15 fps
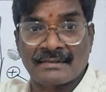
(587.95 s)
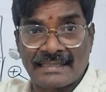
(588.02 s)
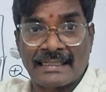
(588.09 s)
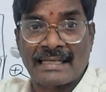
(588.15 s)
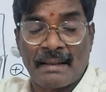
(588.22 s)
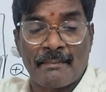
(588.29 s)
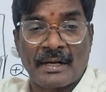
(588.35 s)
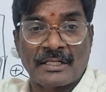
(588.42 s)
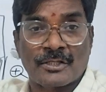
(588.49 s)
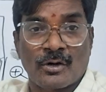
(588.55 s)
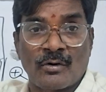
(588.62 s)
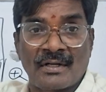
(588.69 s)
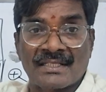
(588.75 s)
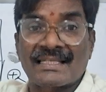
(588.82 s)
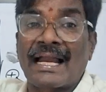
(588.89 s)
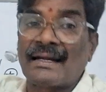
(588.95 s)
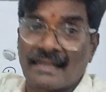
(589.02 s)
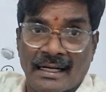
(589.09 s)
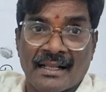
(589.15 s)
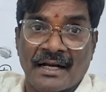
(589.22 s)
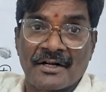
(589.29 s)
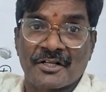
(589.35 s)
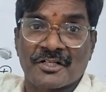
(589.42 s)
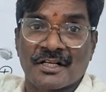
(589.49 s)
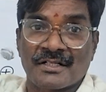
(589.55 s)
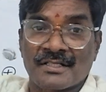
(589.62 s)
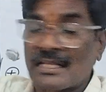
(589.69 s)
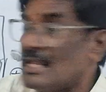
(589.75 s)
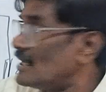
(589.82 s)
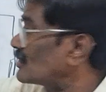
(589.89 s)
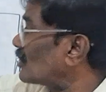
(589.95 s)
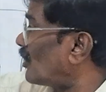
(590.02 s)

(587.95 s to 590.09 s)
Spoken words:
temperature only, standard conditions.